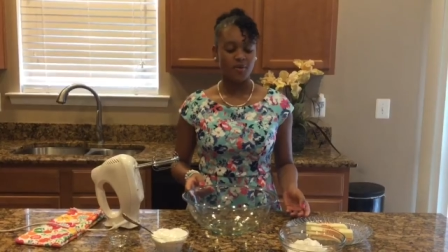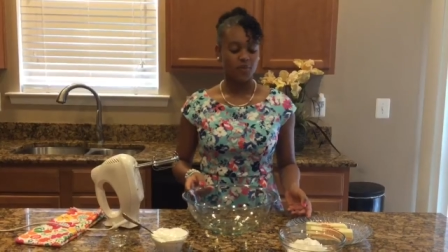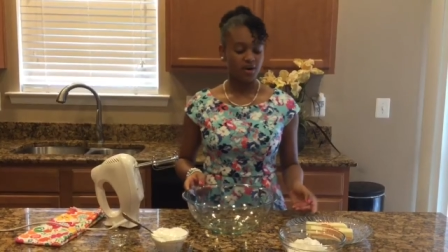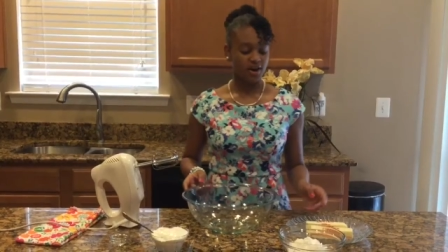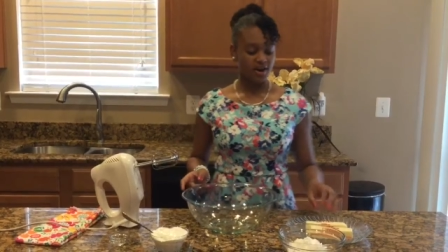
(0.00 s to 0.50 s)

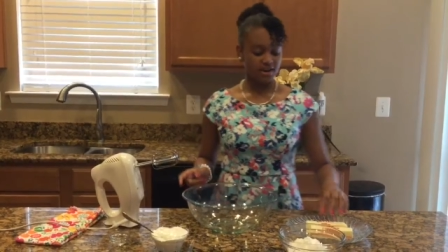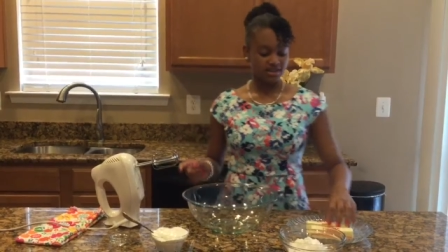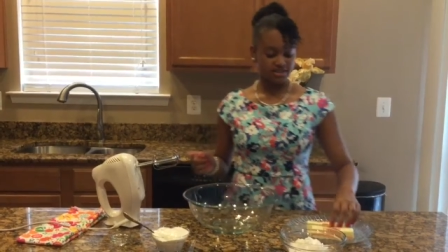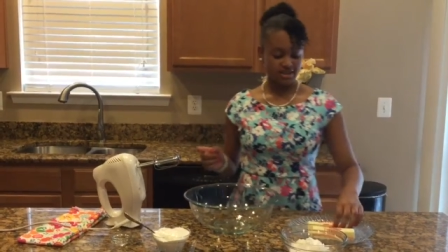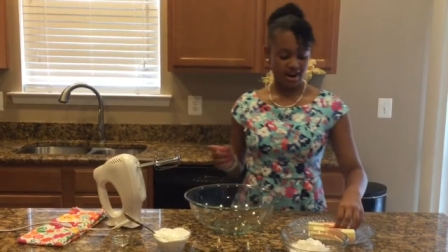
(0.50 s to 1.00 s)
We're going
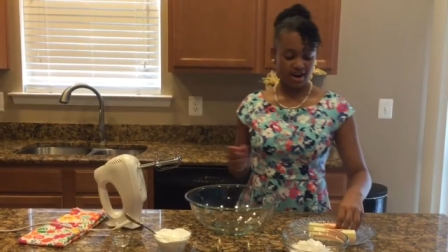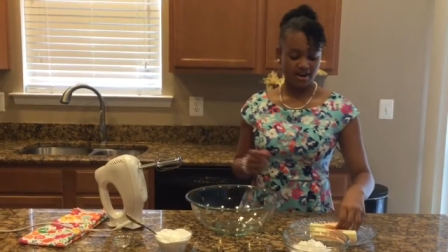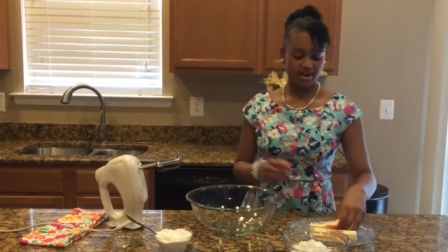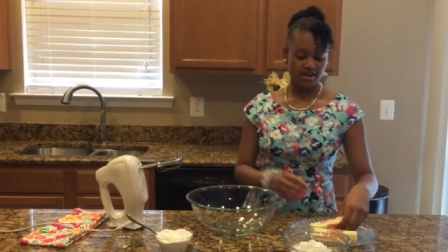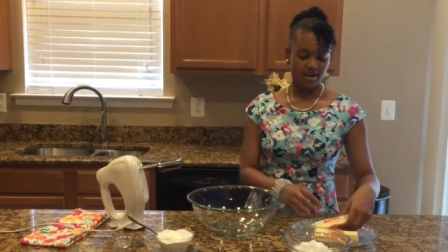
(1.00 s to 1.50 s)
to start
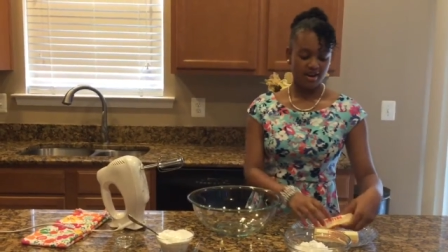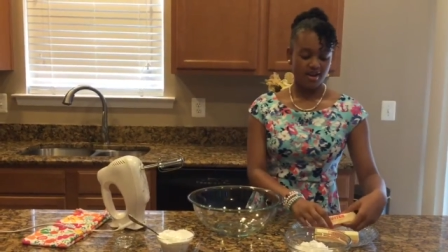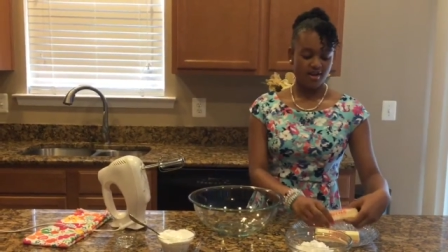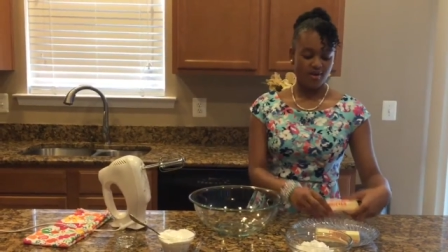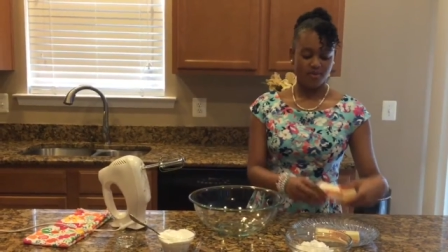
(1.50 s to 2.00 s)

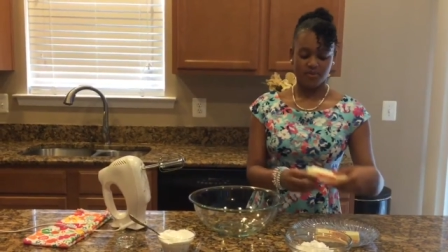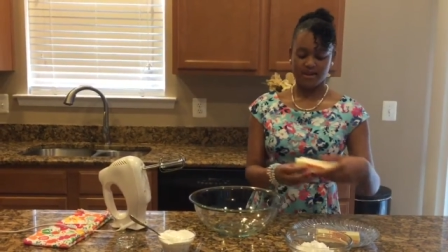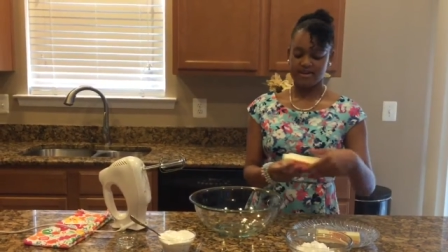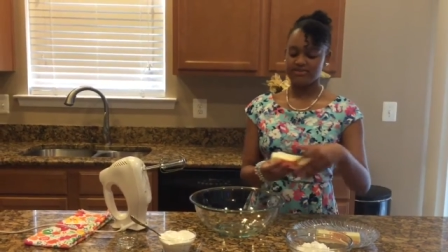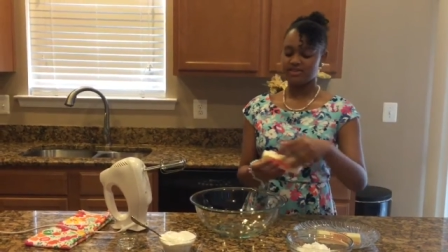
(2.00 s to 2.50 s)

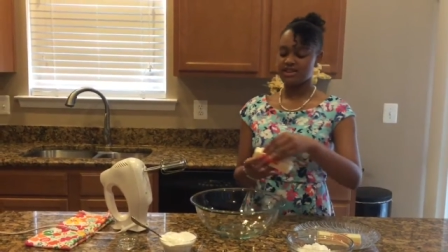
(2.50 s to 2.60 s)
with